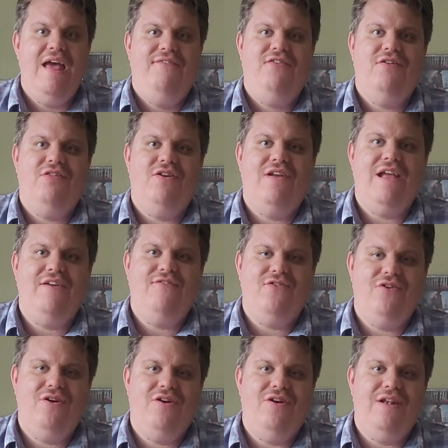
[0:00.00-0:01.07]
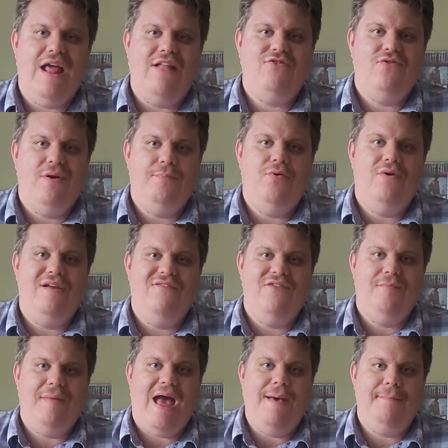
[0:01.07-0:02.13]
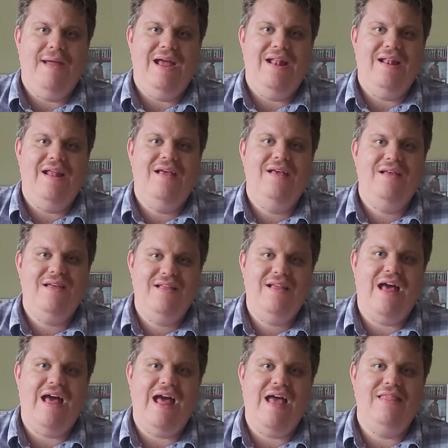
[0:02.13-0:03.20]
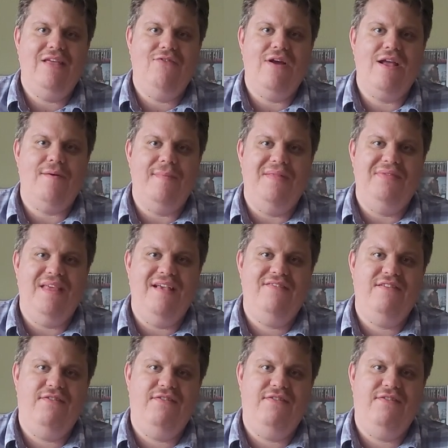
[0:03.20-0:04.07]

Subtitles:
If you're looking for a good entry point for Batman, I highly recommend this.